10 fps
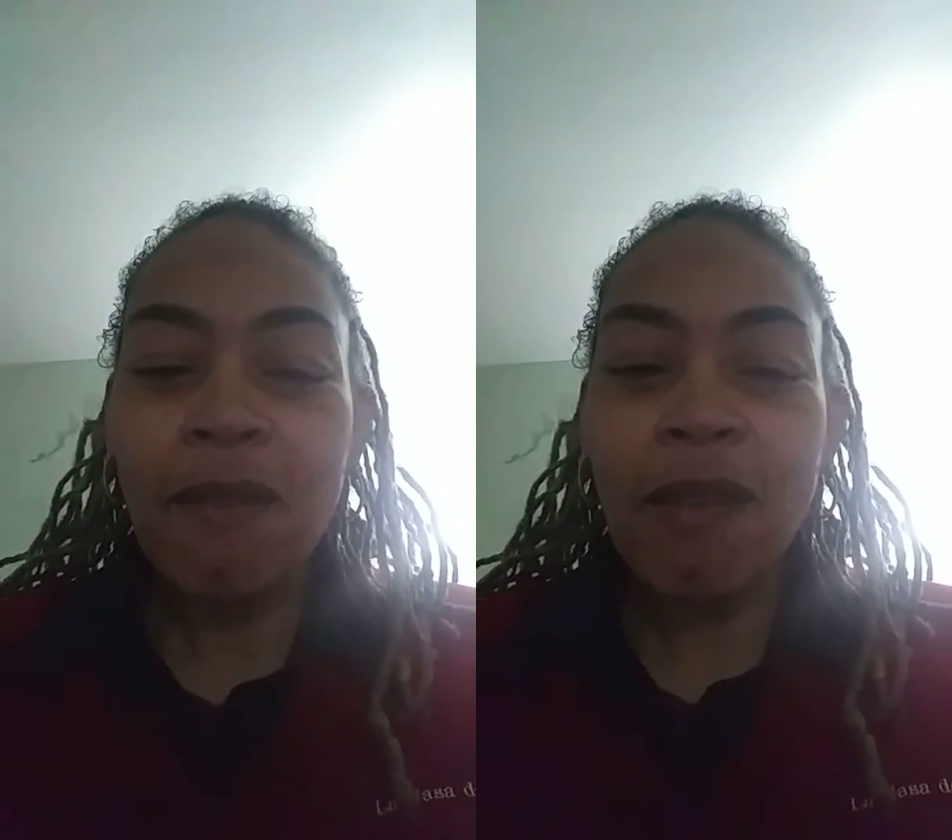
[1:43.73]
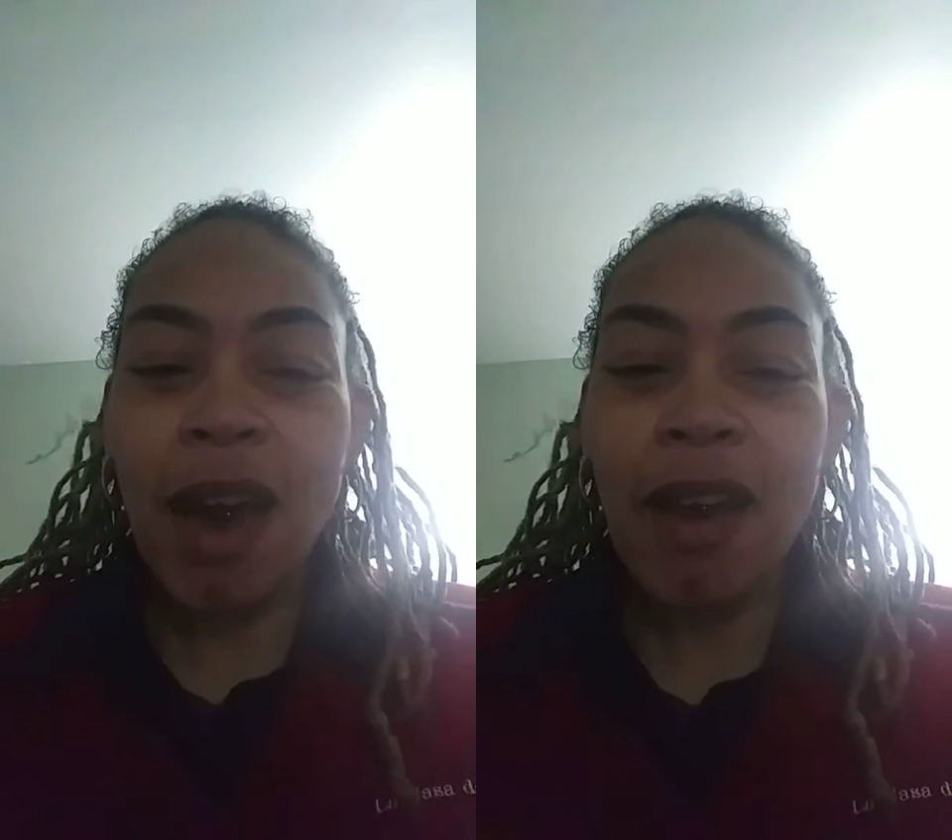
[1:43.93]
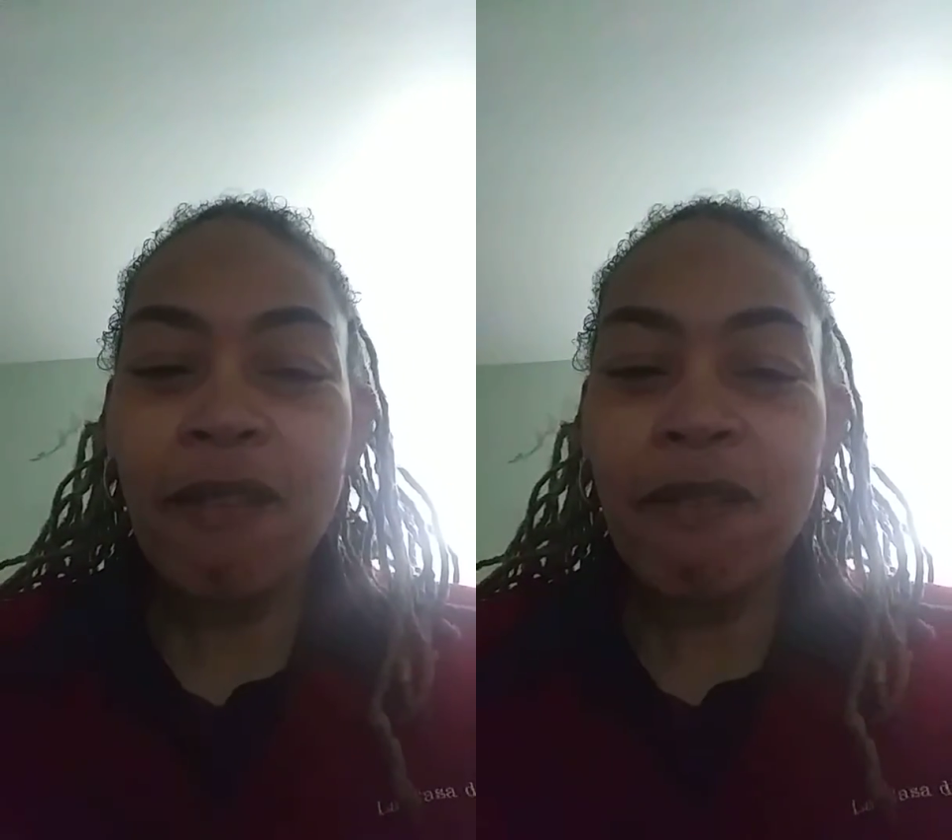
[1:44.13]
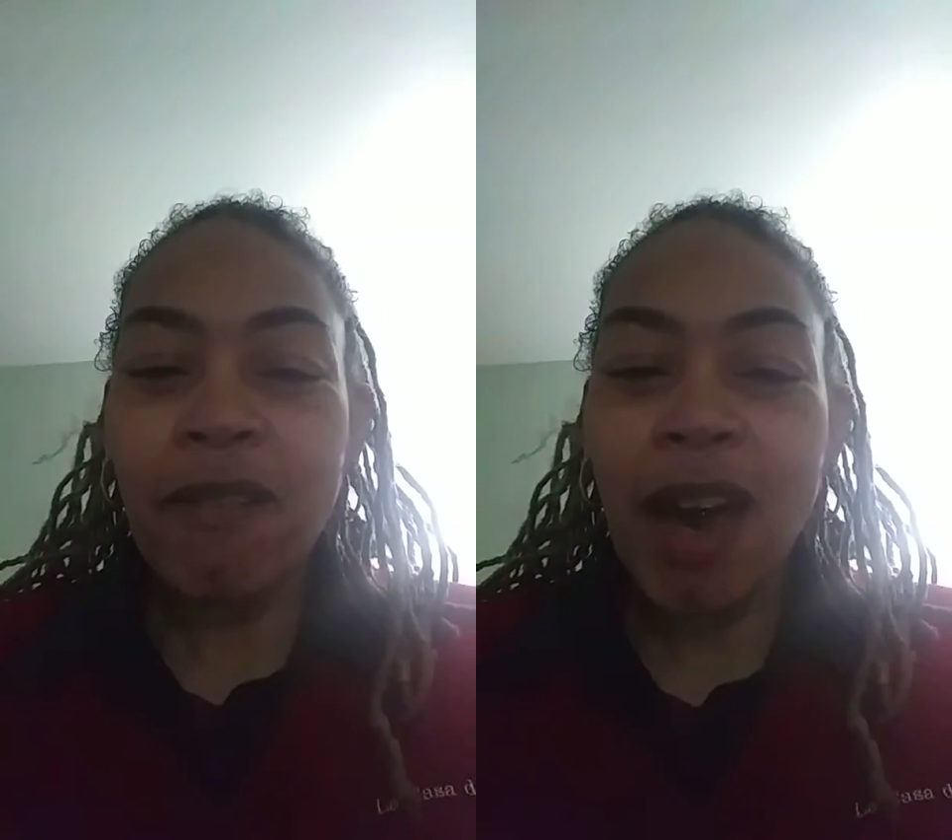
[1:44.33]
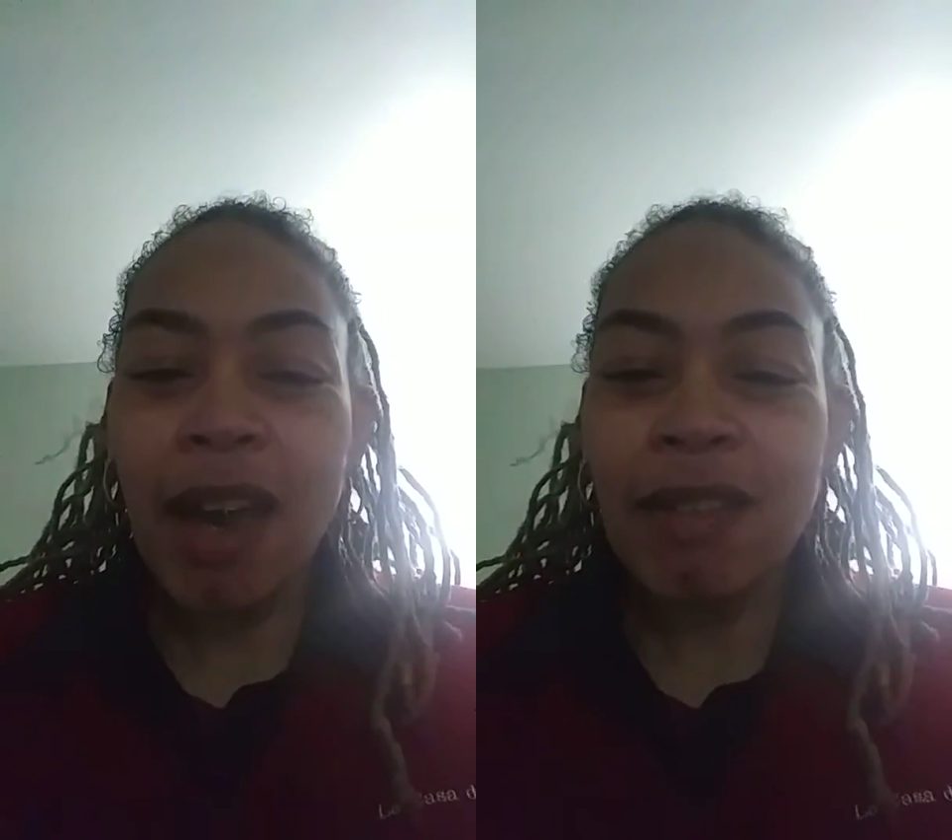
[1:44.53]

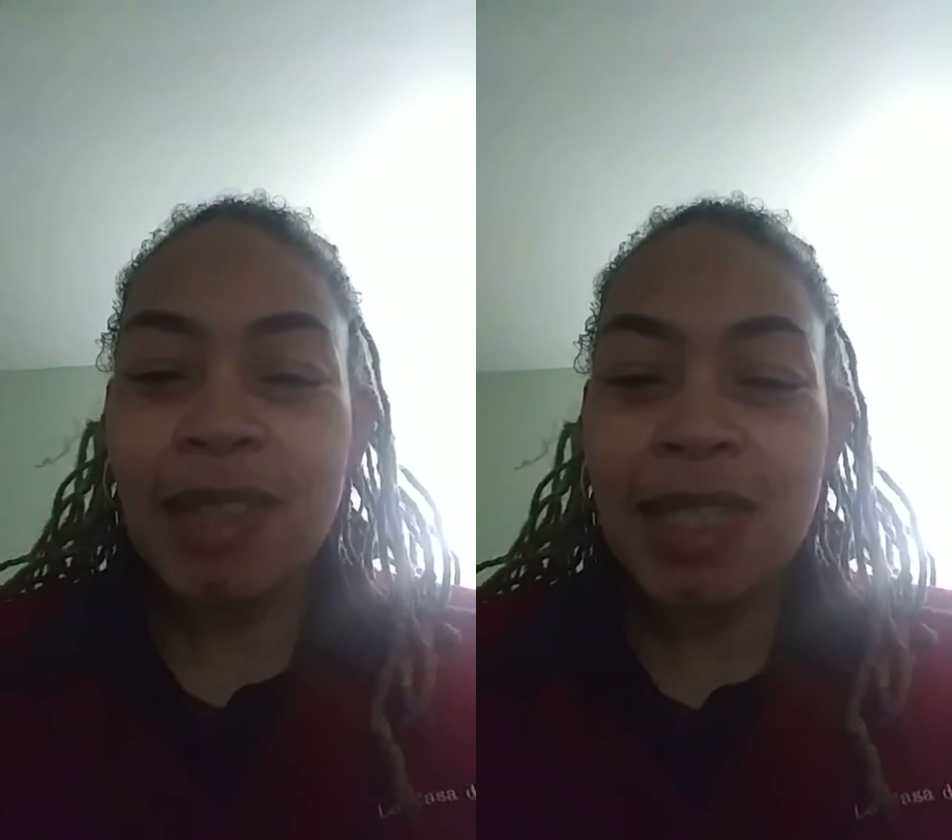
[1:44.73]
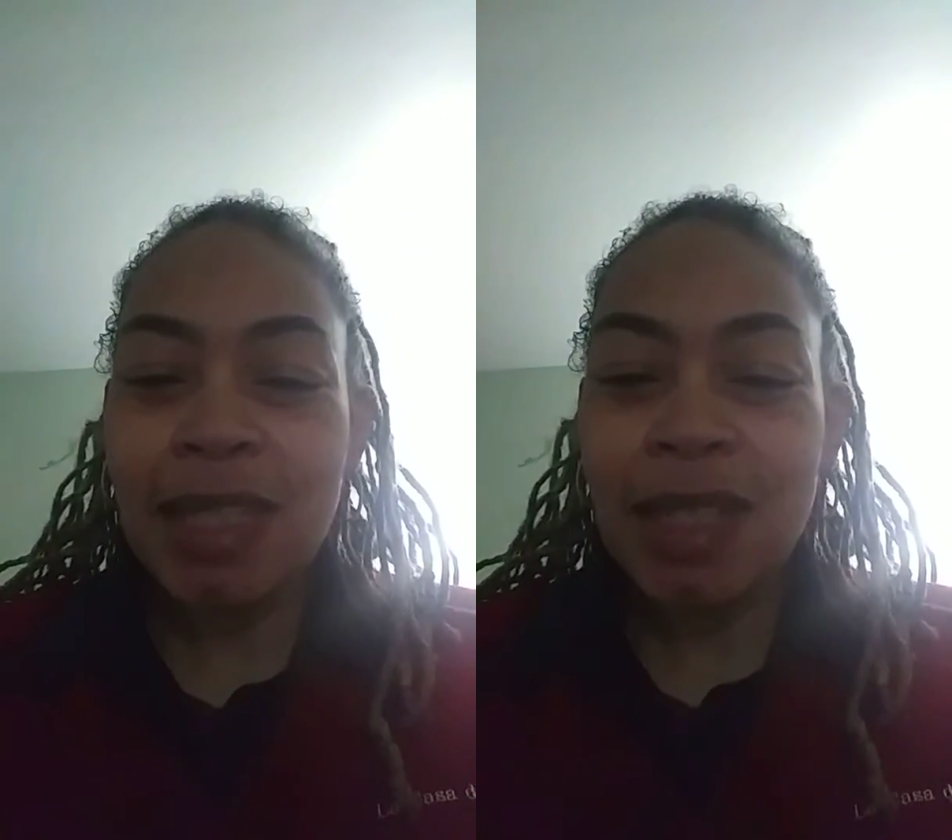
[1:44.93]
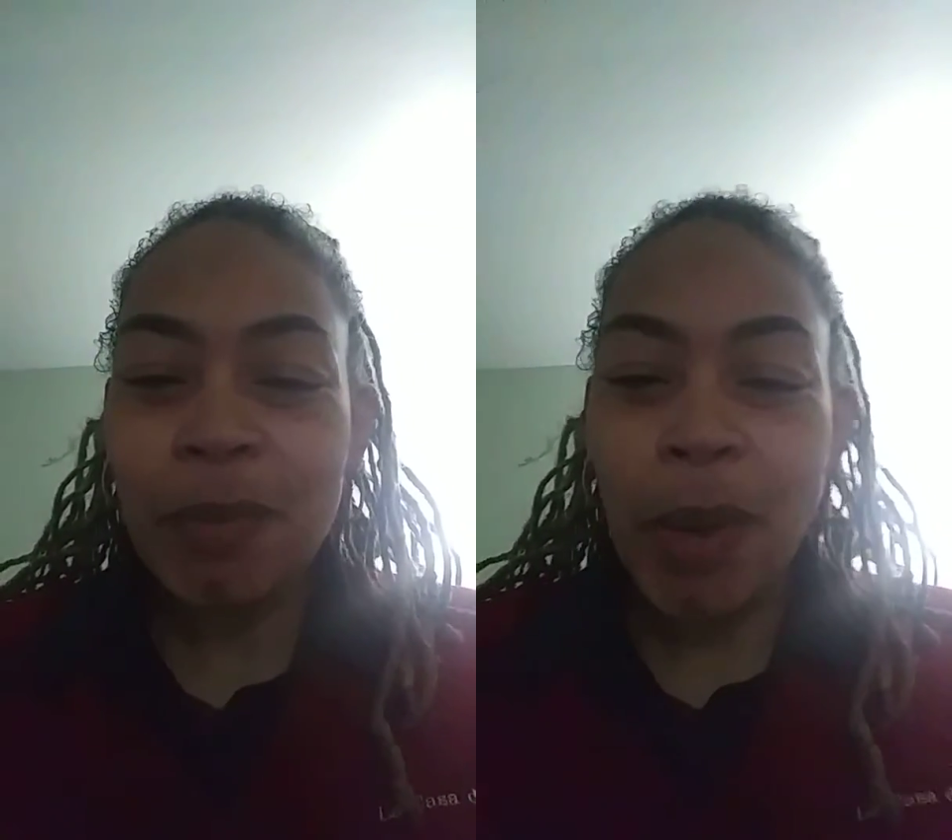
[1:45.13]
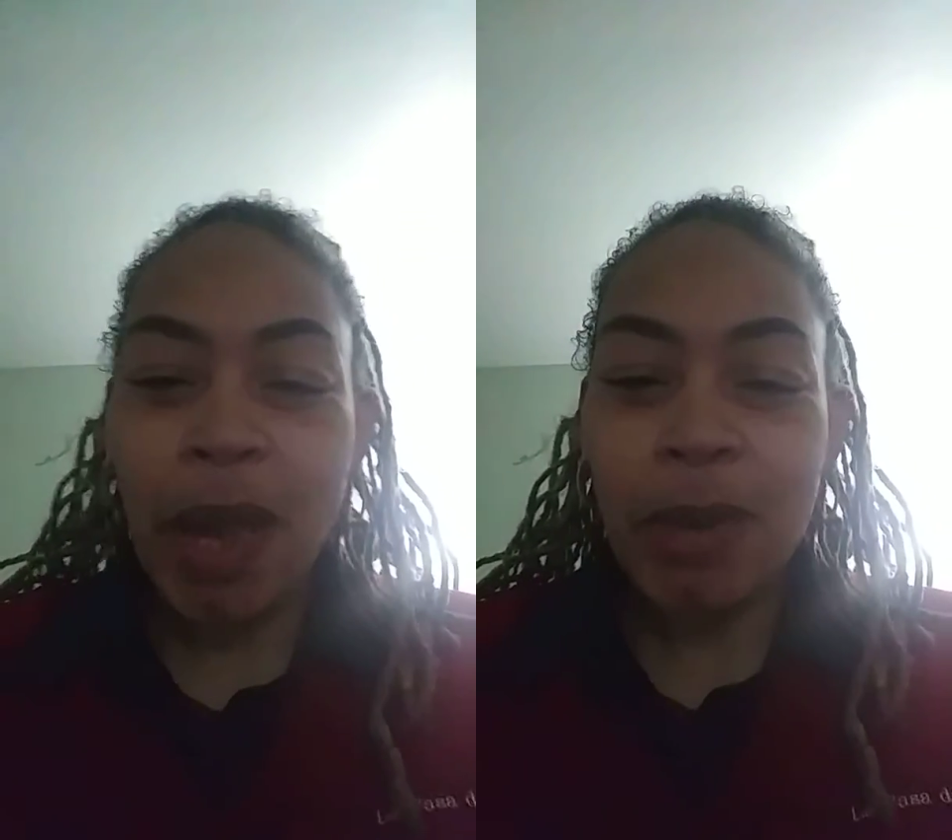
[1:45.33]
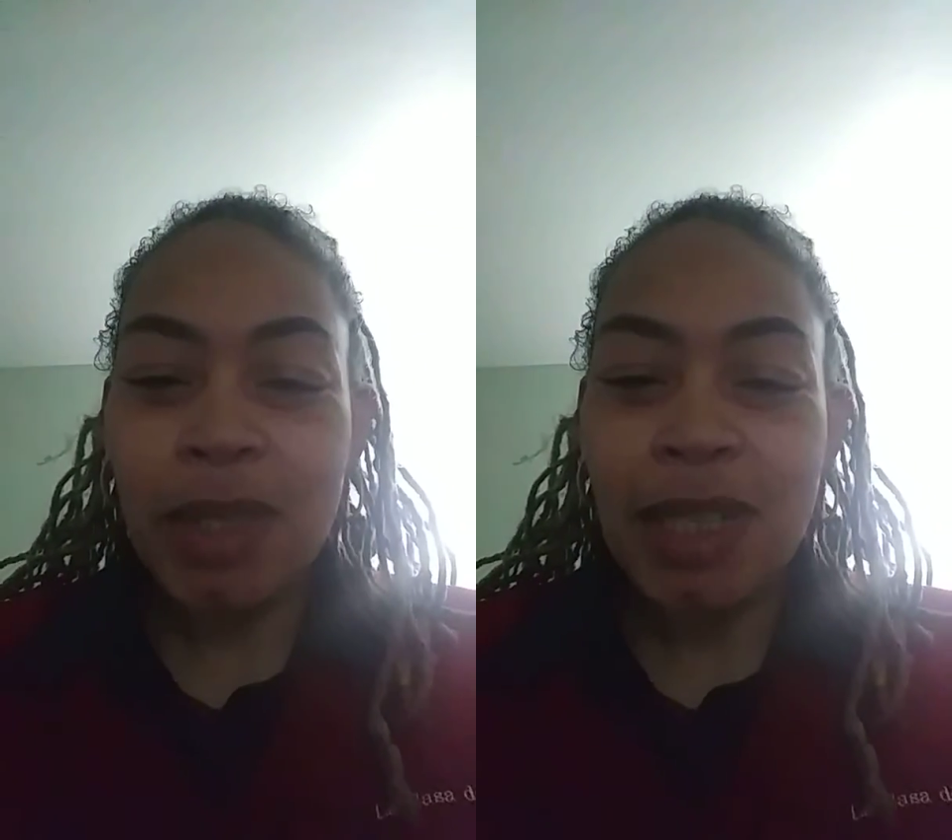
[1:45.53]
556
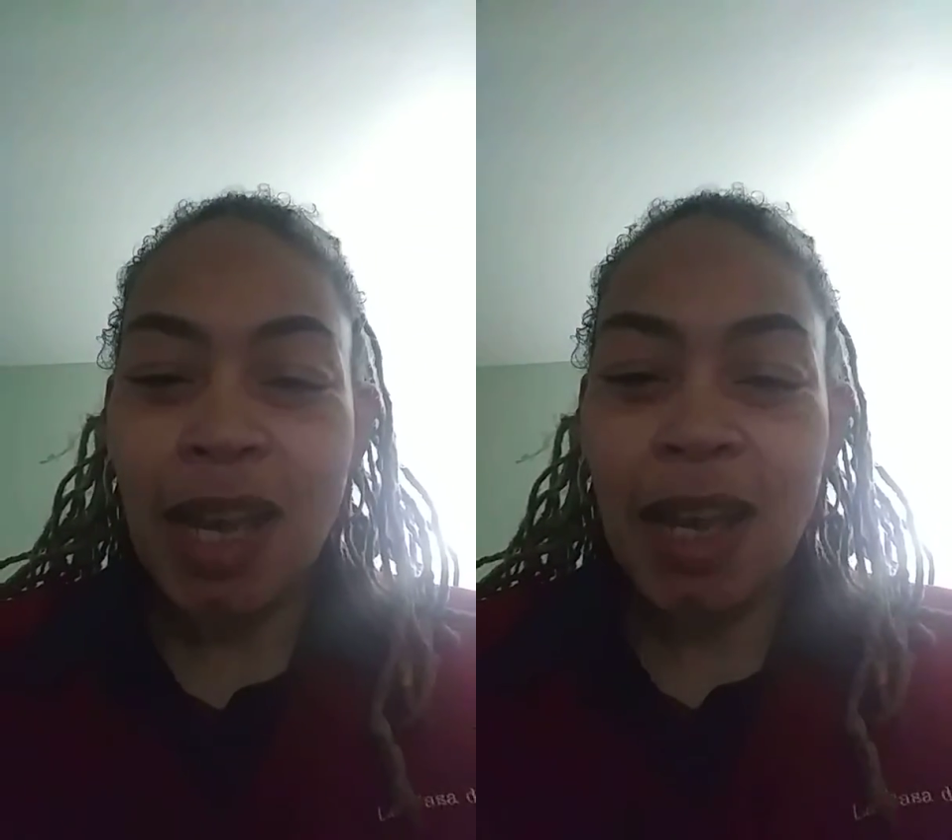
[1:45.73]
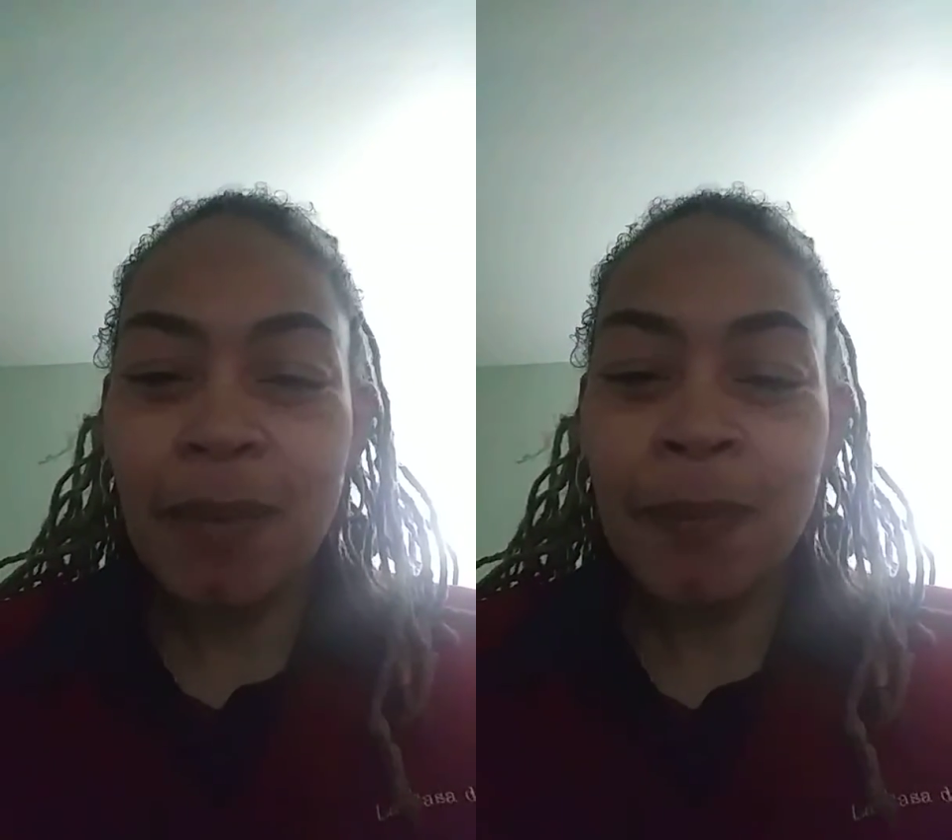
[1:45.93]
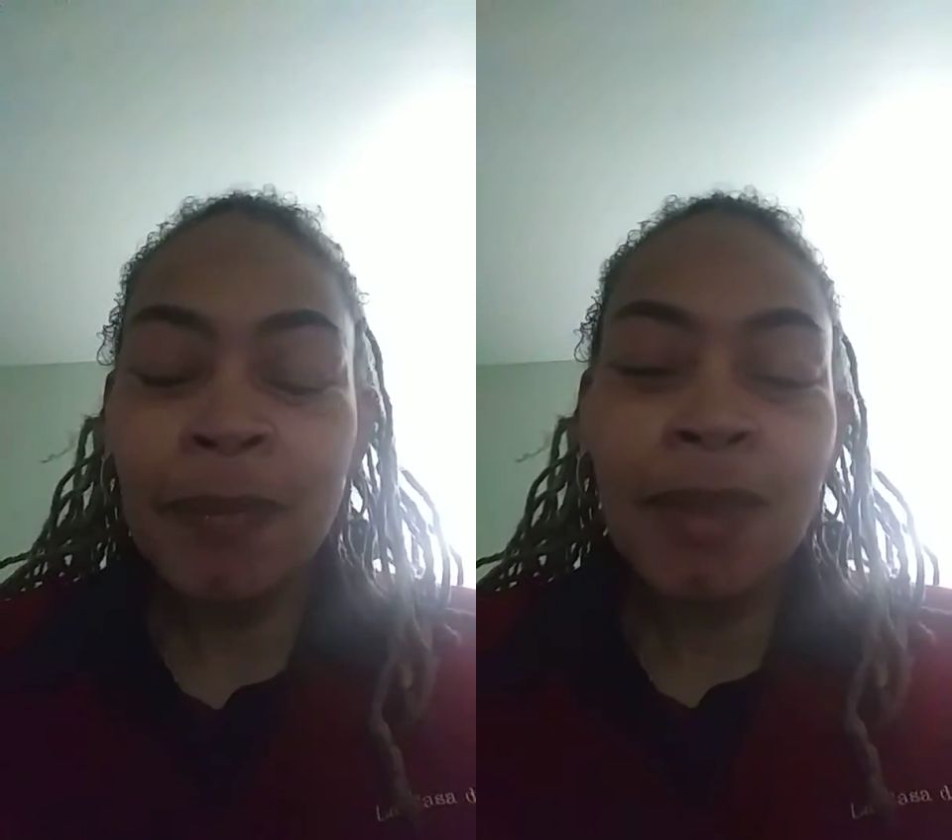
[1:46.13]
pound sign